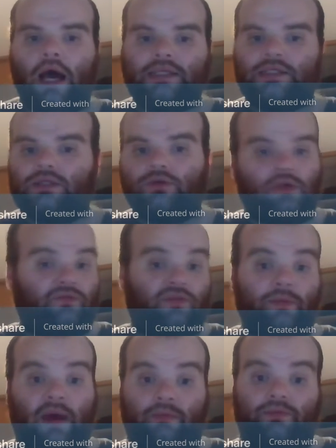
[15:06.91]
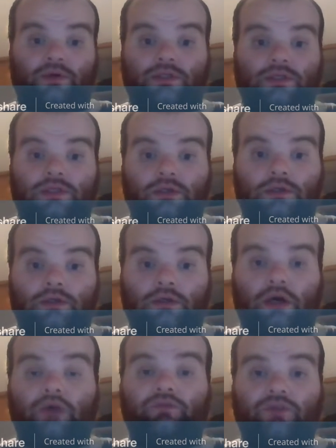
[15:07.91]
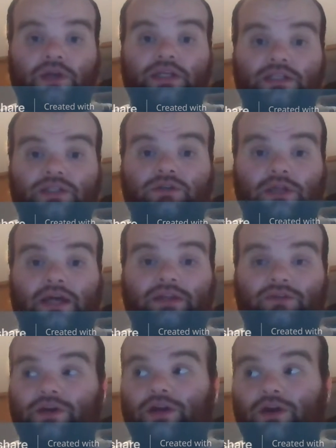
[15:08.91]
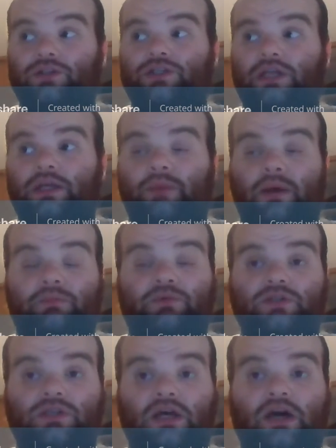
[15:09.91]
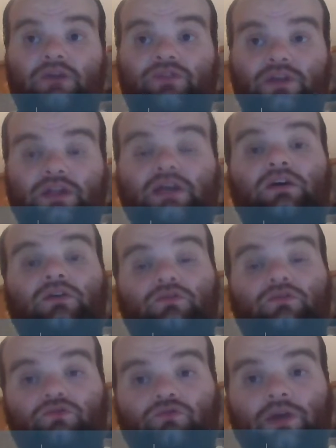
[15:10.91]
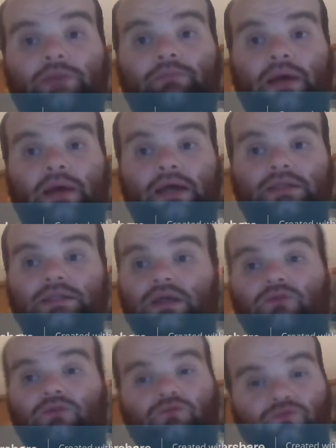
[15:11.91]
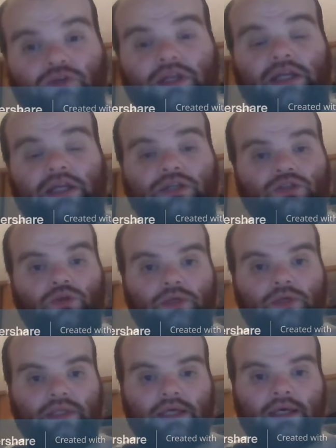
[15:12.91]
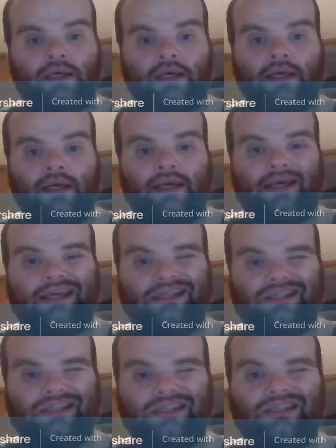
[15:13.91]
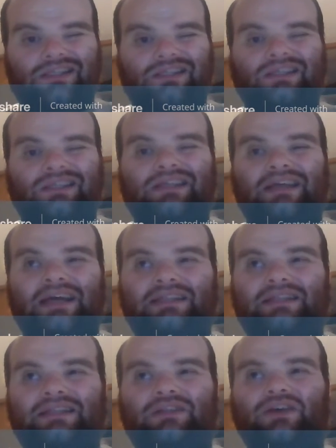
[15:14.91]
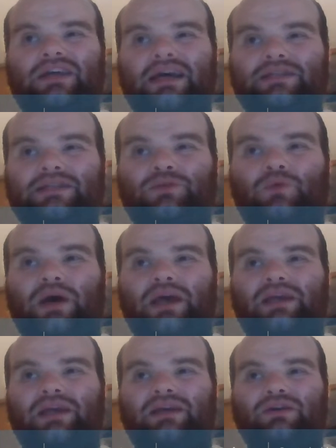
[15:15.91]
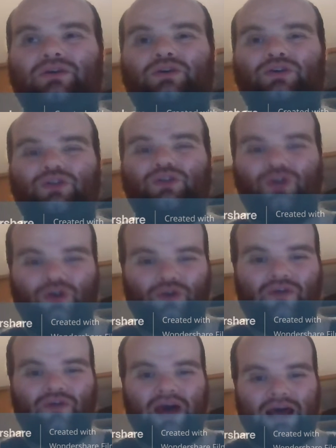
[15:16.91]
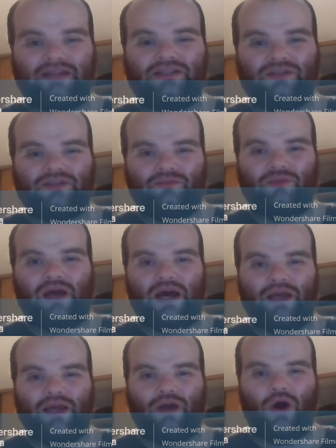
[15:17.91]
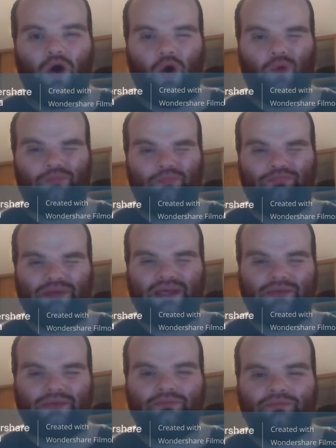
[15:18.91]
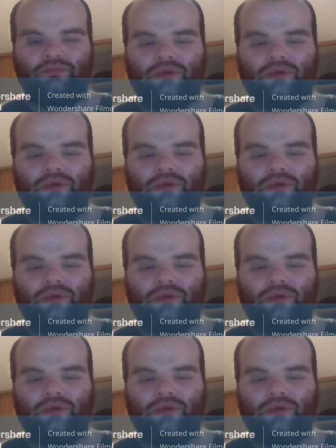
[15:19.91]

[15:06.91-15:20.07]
I still love the Peppers. I really still like the Red Hot Chili Peppers. I think they're a great band. I really enjoyed it. It's just the Getaway could have had some like upbeat,